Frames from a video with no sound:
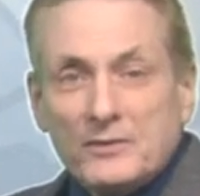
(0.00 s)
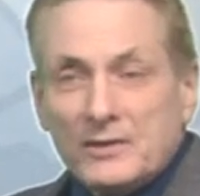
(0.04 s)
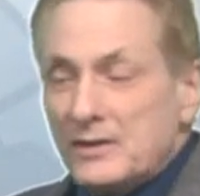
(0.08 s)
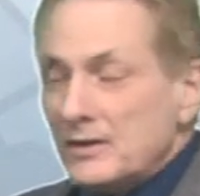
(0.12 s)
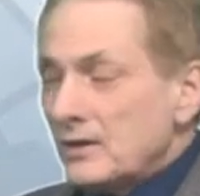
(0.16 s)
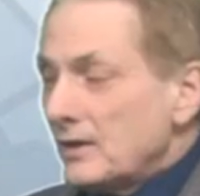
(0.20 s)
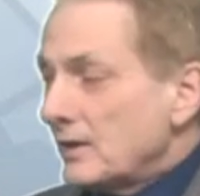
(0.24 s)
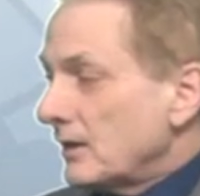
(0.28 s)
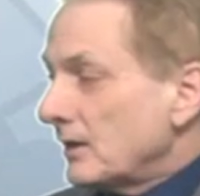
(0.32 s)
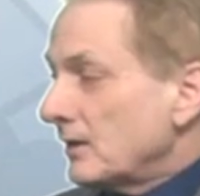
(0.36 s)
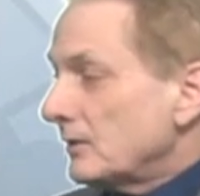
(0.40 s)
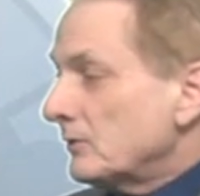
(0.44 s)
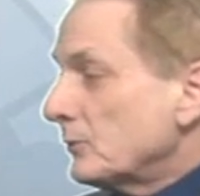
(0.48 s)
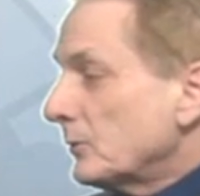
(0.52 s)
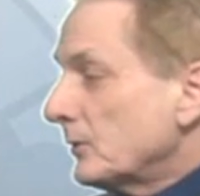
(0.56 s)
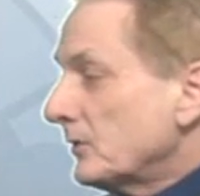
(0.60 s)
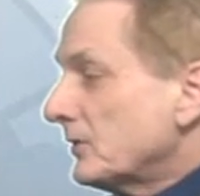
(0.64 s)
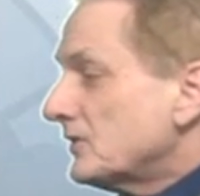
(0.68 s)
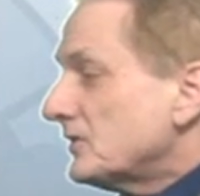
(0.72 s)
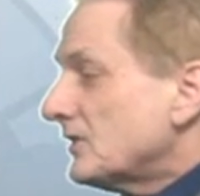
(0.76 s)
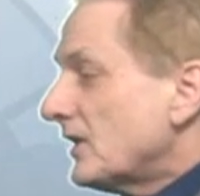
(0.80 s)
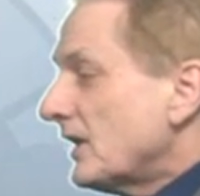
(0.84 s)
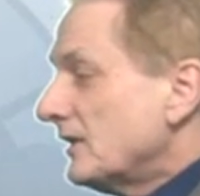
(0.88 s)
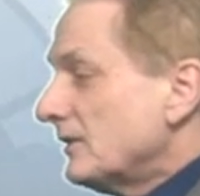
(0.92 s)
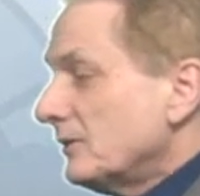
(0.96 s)
North
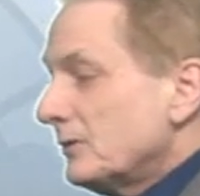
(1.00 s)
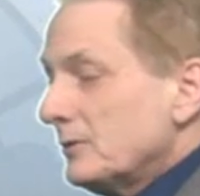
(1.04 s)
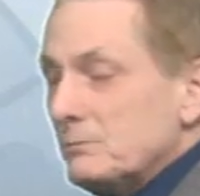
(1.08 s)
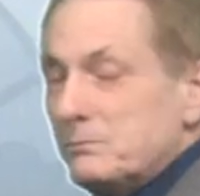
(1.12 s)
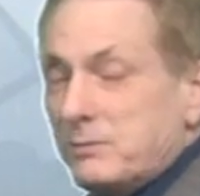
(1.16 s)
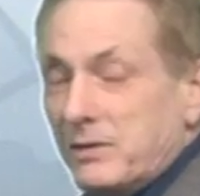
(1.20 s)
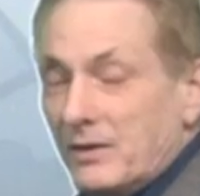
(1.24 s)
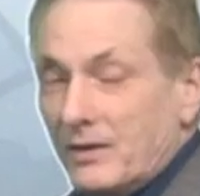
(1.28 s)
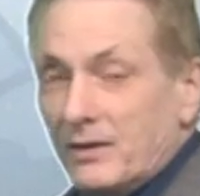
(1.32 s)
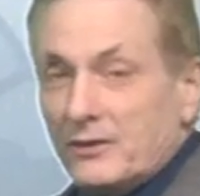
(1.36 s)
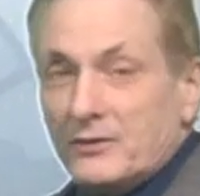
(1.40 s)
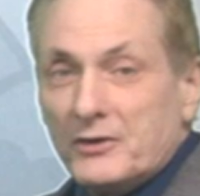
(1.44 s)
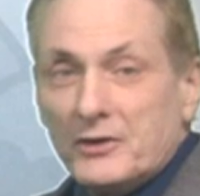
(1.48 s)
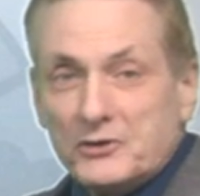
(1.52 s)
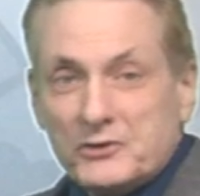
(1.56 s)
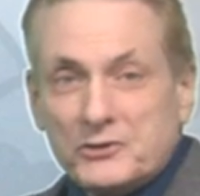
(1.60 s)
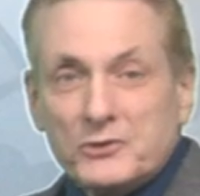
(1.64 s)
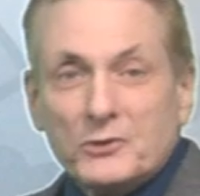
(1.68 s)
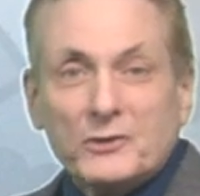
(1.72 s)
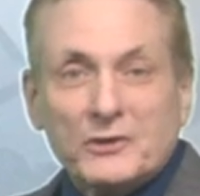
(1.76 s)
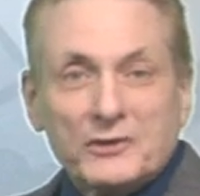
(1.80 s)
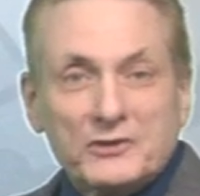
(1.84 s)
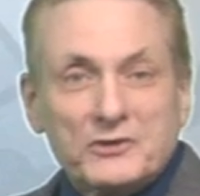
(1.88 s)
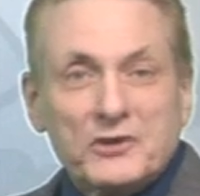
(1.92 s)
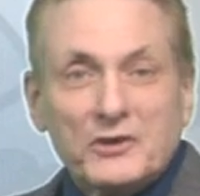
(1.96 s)
side or on the
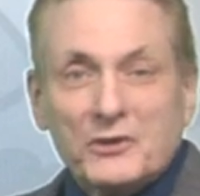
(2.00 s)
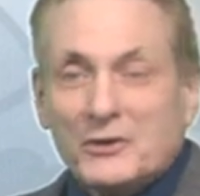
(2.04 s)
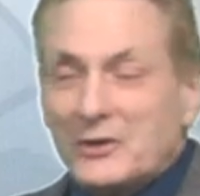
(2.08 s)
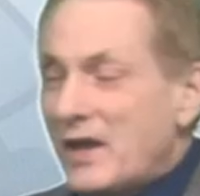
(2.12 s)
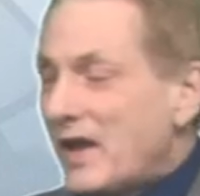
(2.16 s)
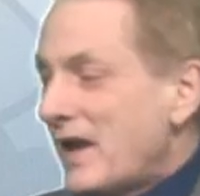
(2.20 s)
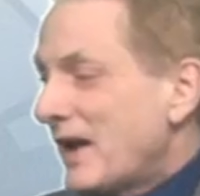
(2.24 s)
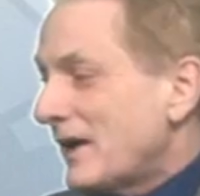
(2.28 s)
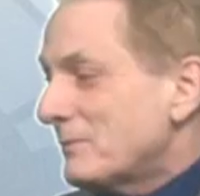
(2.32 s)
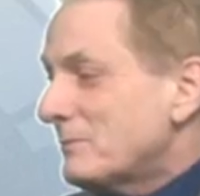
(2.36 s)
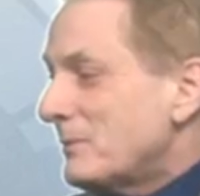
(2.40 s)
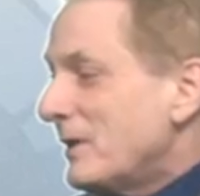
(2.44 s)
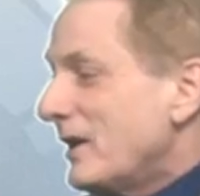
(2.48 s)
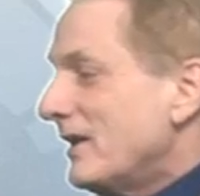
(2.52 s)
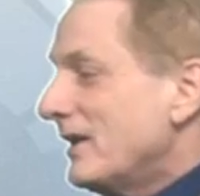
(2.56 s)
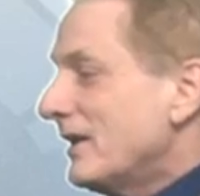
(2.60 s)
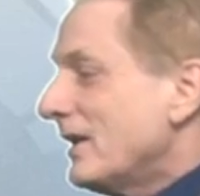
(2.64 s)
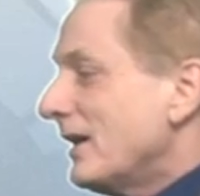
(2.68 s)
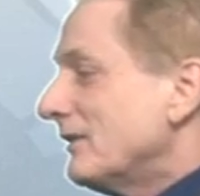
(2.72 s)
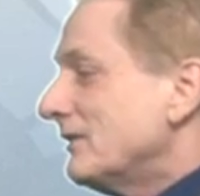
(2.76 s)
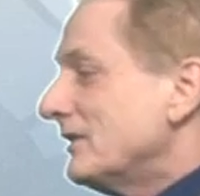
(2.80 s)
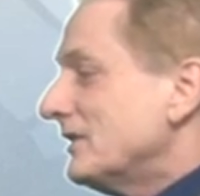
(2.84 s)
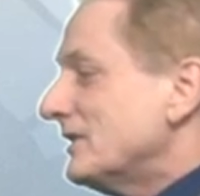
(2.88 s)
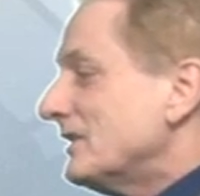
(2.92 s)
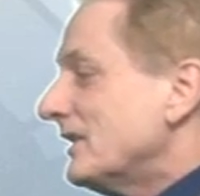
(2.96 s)
shore of Togiak Bay,
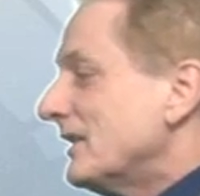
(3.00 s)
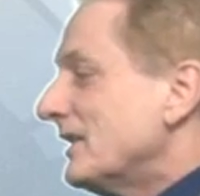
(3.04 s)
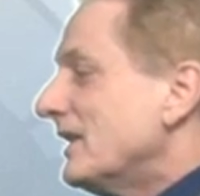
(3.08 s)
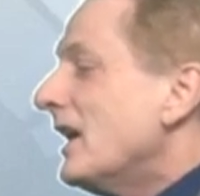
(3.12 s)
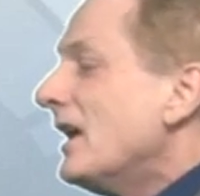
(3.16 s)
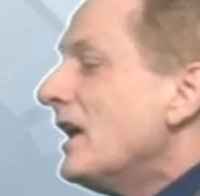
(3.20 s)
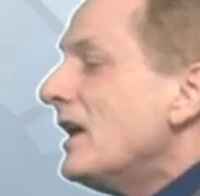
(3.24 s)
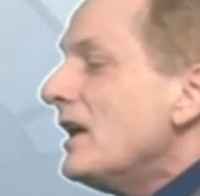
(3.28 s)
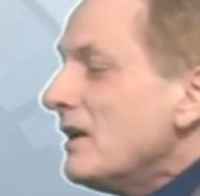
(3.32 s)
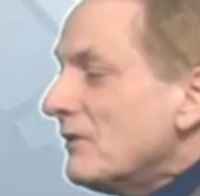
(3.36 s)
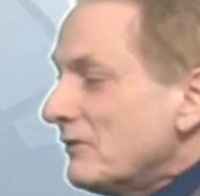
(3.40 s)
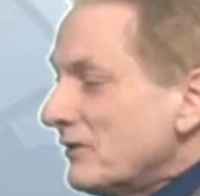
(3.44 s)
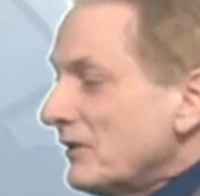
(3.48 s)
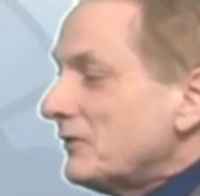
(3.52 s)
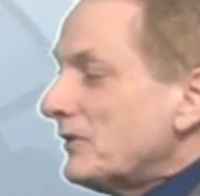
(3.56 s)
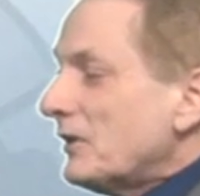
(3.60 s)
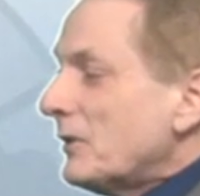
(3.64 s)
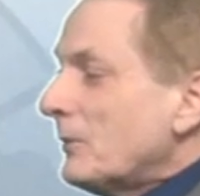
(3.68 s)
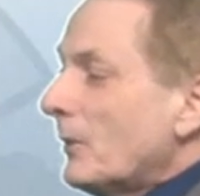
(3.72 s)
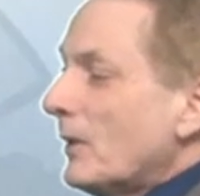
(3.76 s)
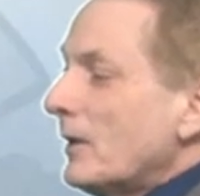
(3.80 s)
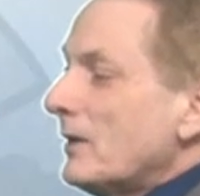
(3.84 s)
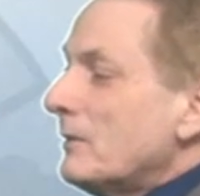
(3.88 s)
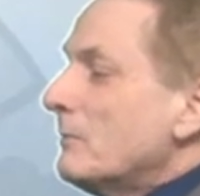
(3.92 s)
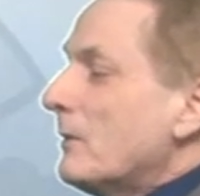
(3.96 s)
obviously,
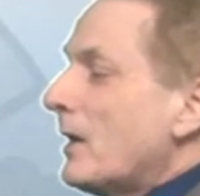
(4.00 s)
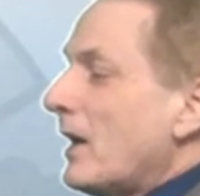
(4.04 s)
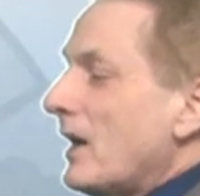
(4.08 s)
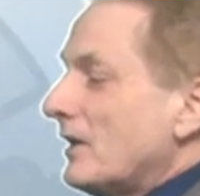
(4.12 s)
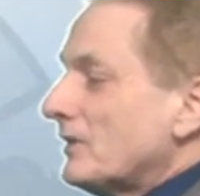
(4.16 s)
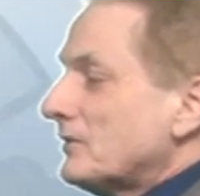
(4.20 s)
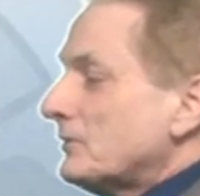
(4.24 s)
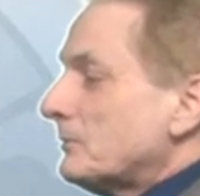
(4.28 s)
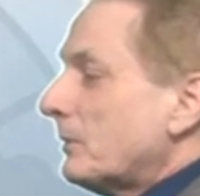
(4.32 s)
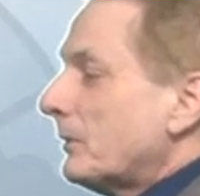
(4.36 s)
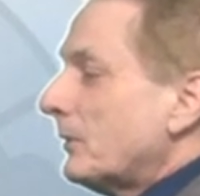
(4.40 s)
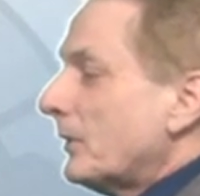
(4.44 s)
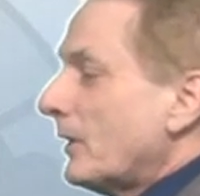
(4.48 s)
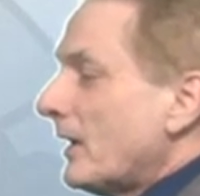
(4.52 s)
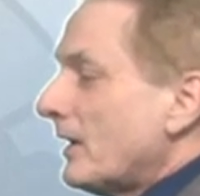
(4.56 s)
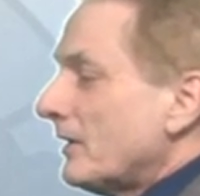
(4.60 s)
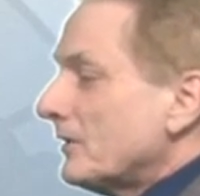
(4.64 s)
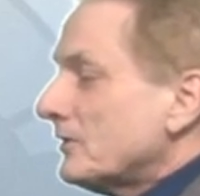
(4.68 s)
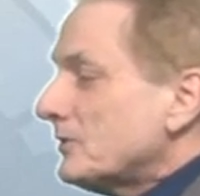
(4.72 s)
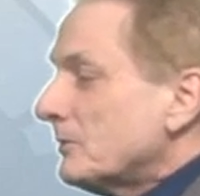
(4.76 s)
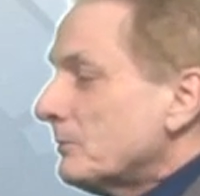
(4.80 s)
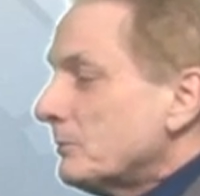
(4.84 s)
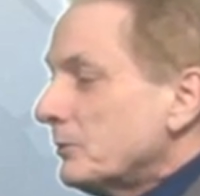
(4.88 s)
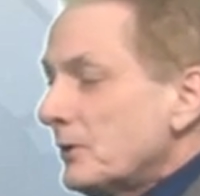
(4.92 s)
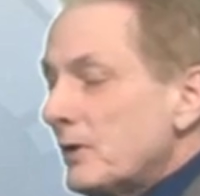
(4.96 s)
51 miles per hour.
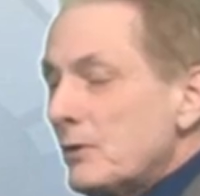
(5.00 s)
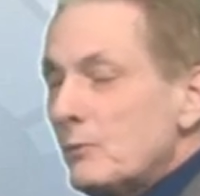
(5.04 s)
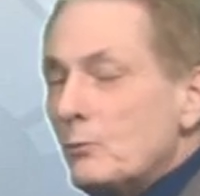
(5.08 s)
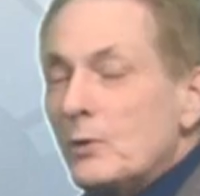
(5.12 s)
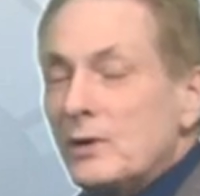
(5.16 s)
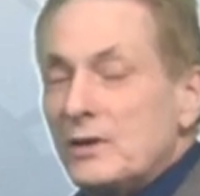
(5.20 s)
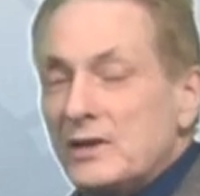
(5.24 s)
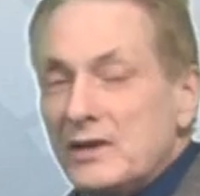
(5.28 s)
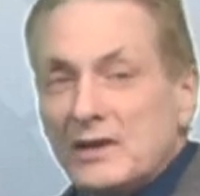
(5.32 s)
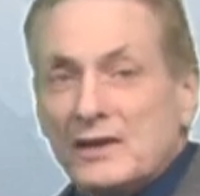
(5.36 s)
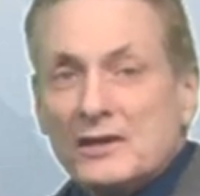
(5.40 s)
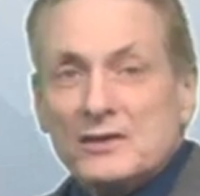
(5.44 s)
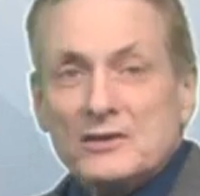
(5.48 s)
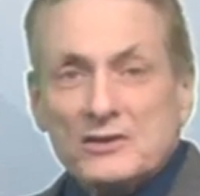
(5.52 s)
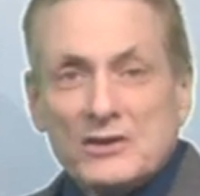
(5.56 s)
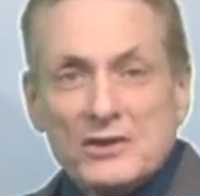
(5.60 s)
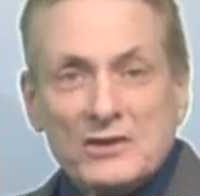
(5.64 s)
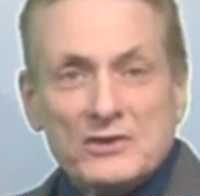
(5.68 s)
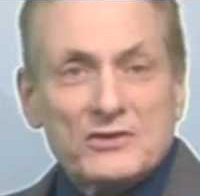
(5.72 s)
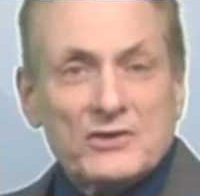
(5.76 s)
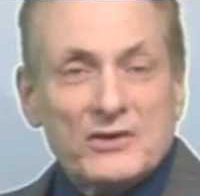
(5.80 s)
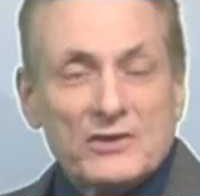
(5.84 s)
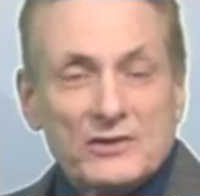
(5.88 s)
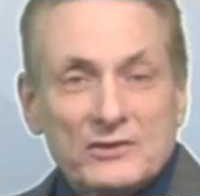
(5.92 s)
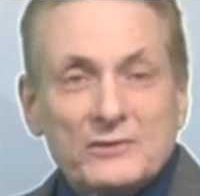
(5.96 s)
So pretty windy
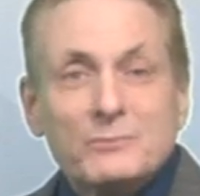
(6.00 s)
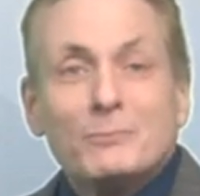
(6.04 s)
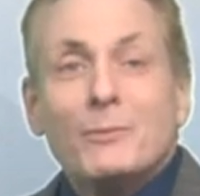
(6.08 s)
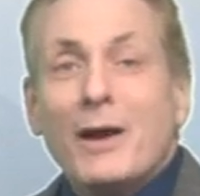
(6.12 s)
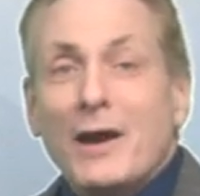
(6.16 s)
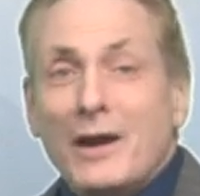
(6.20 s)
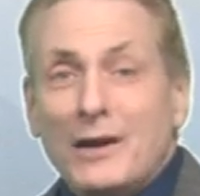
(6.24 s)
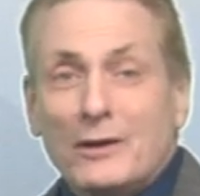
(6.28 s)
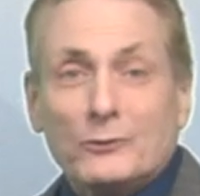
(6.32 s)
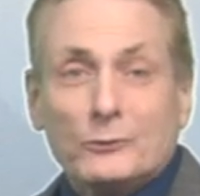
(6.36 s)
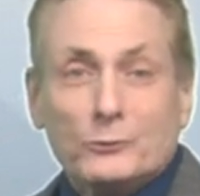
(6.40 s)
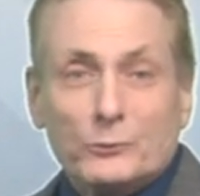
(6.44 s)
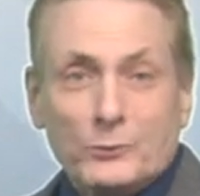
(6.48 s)
conditions, mild